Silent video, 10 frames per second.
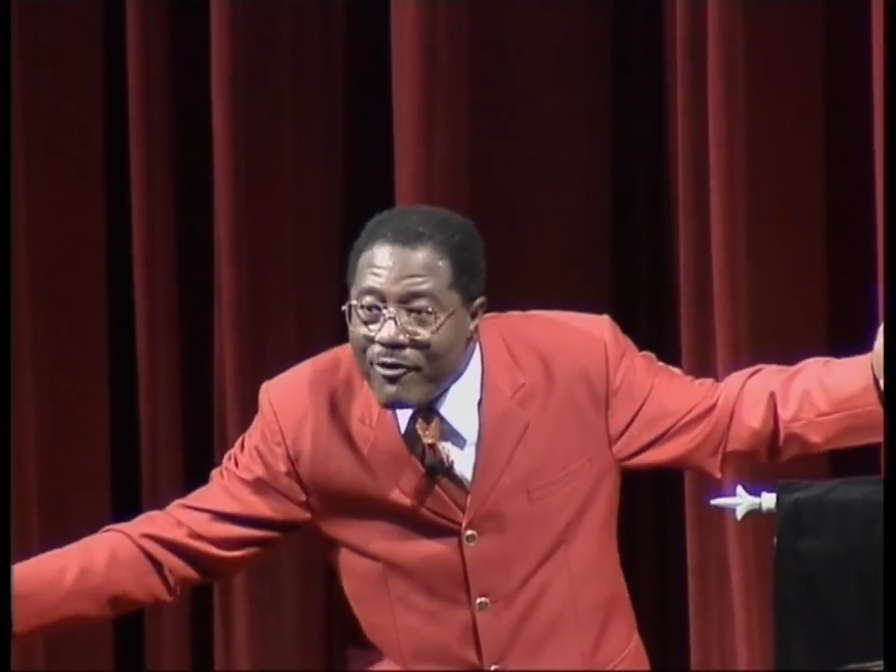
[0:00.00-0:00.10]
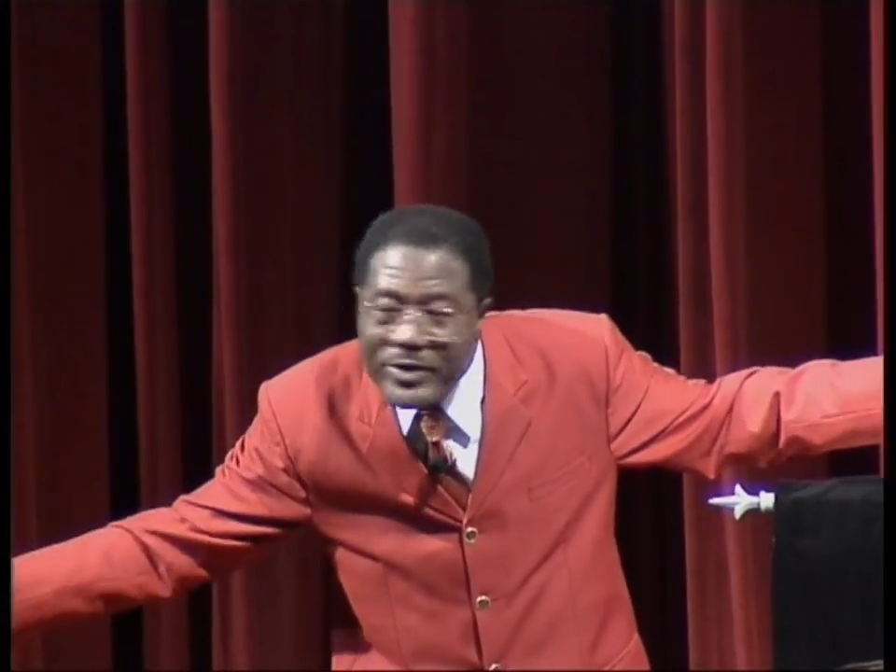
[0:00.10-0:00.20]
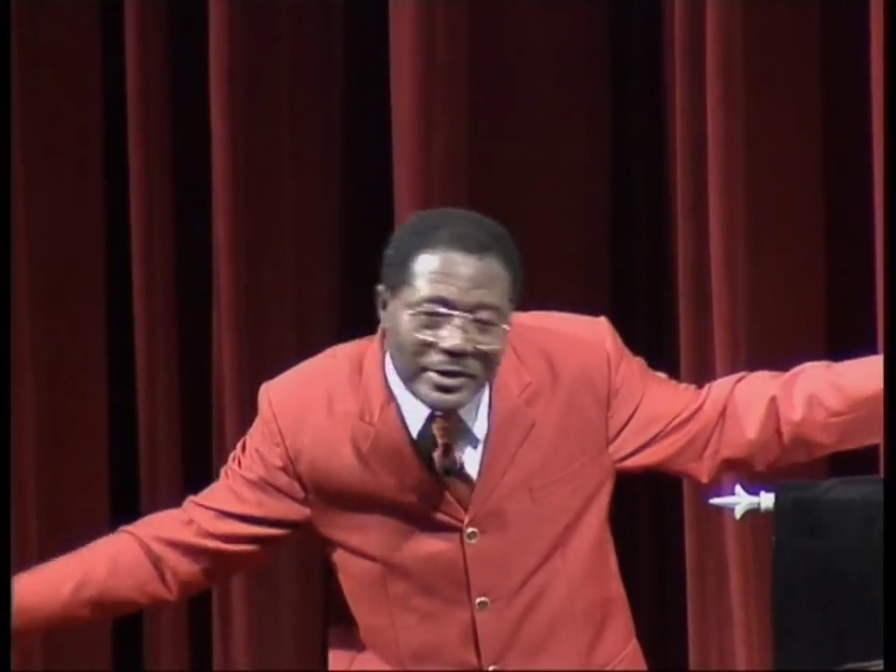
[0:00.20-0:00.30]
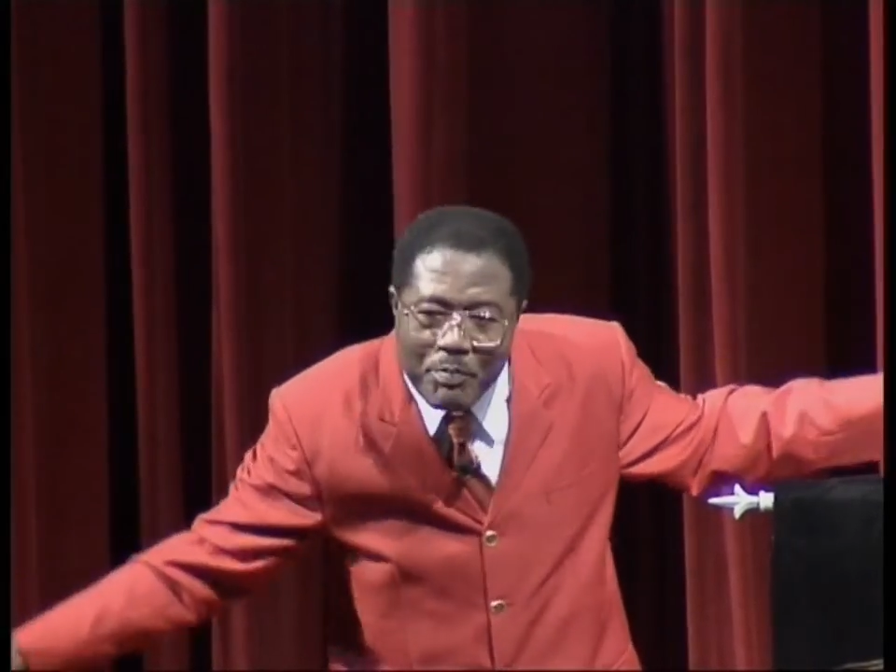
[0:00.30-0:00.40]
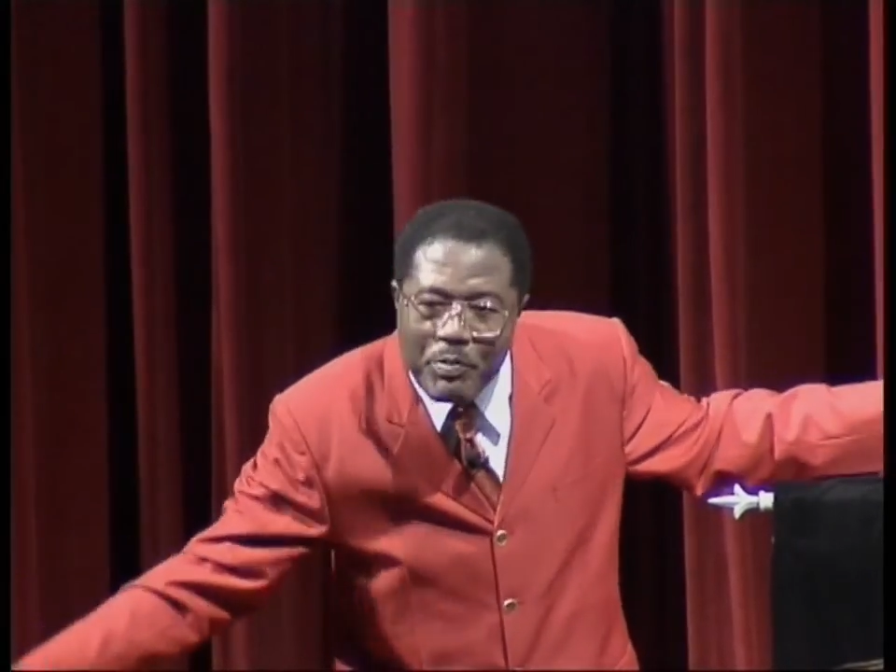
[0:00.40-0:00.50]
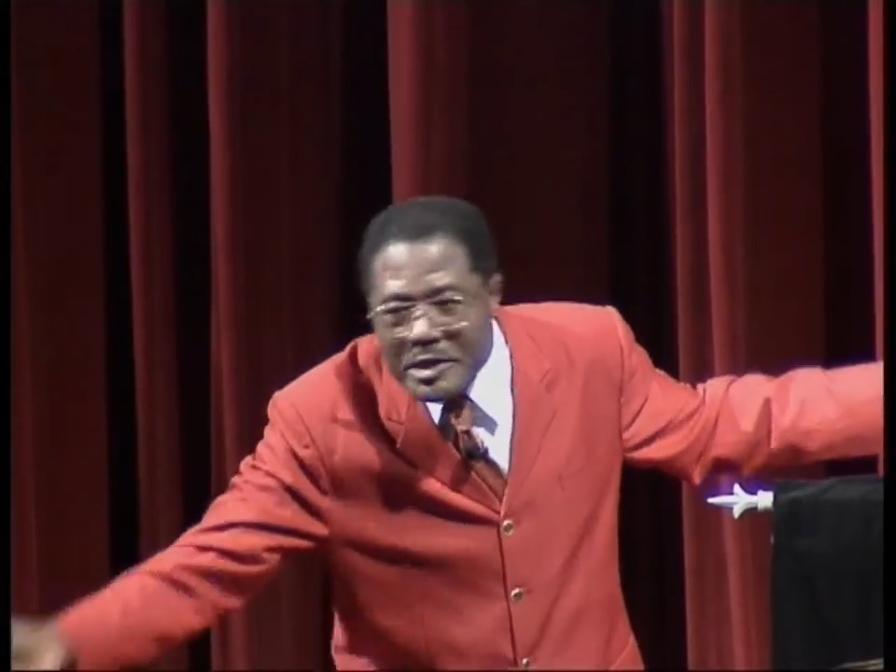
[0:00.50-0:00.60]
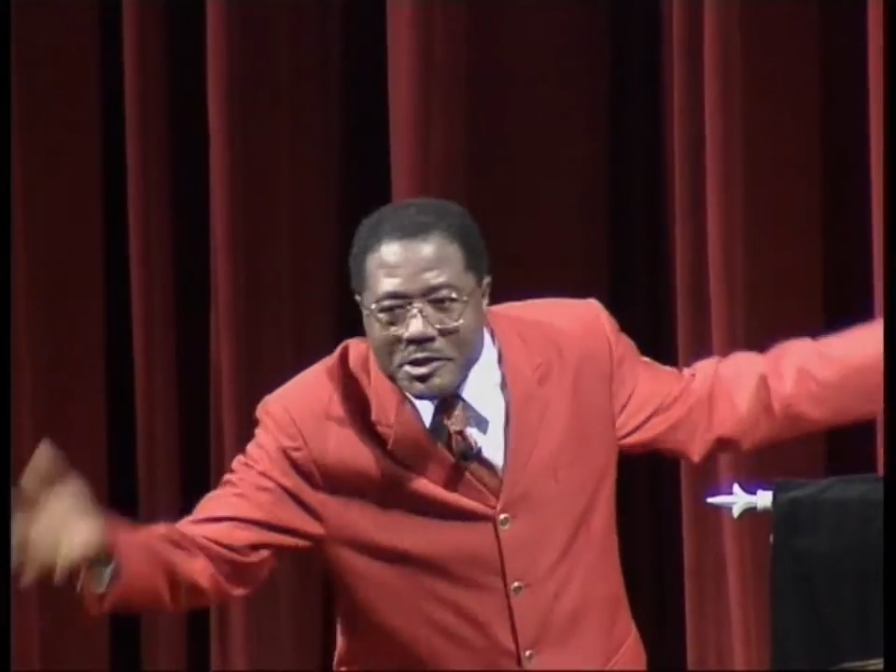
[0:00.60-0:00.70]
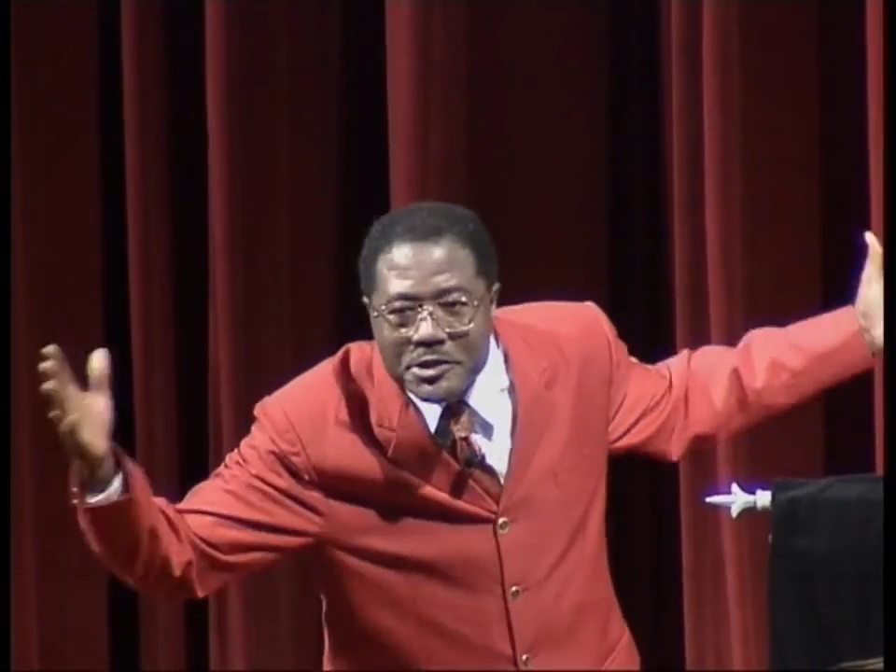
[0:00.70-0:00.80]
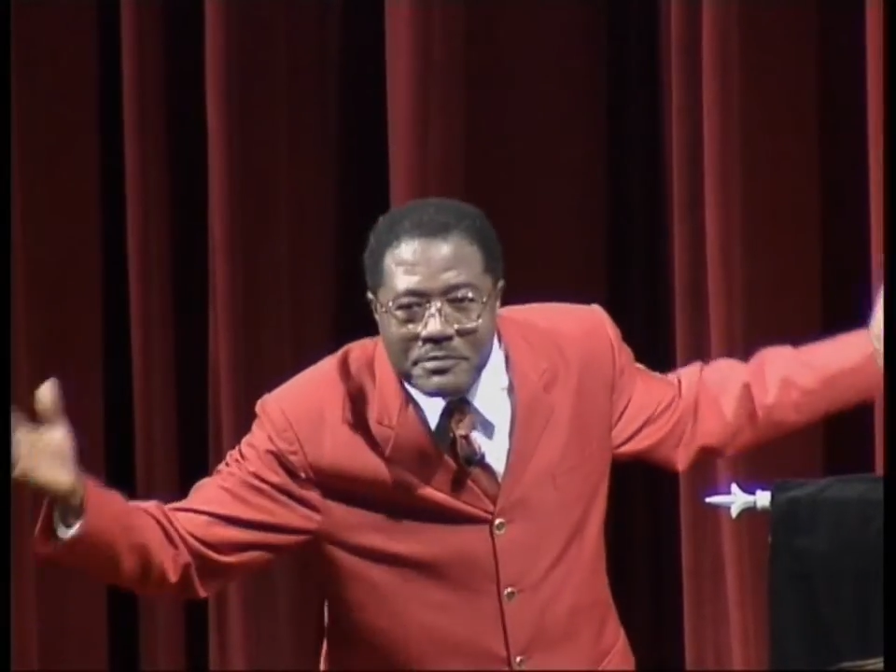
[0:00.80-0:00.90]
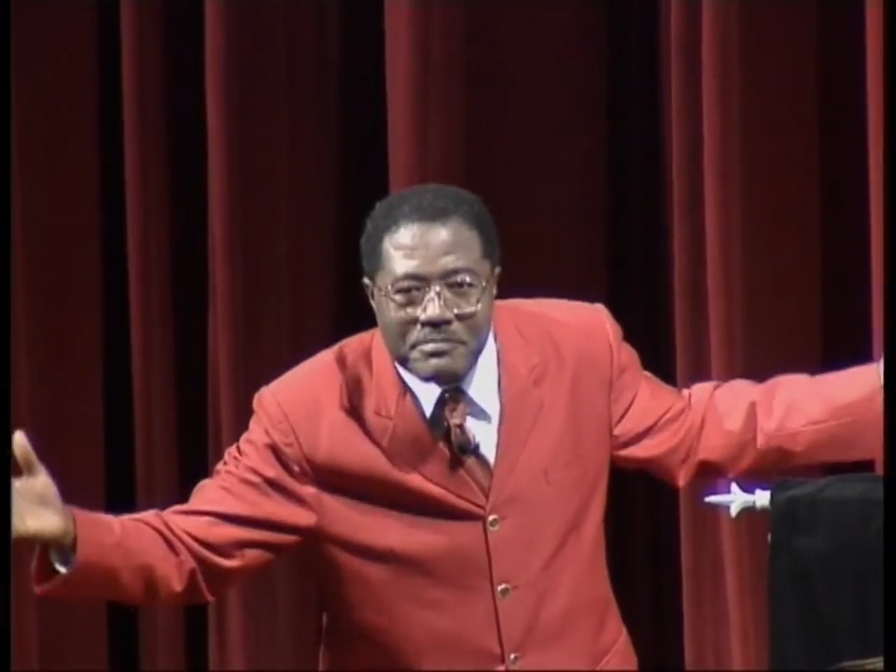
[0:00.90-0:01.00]
of it,
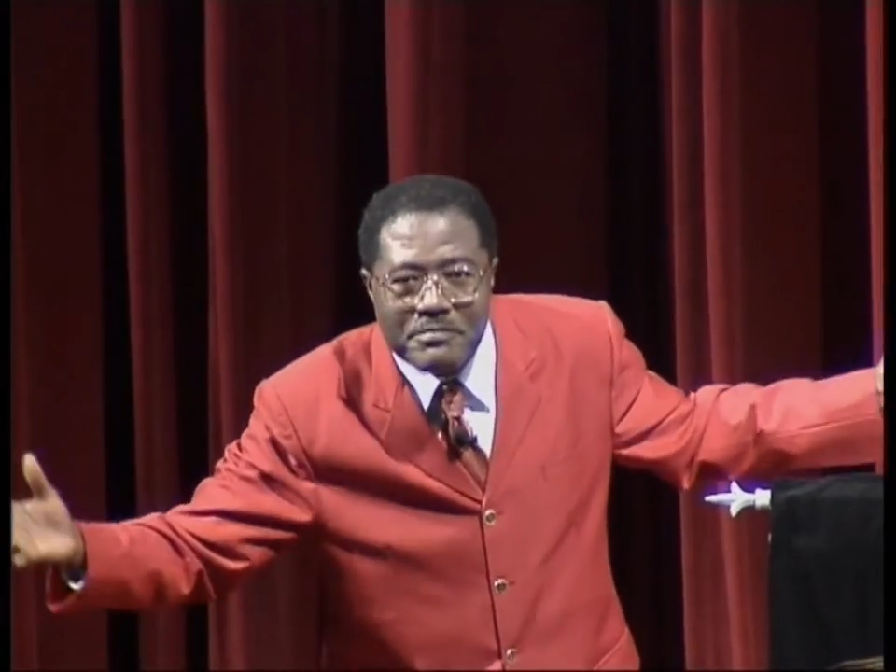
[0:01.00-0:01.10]
please.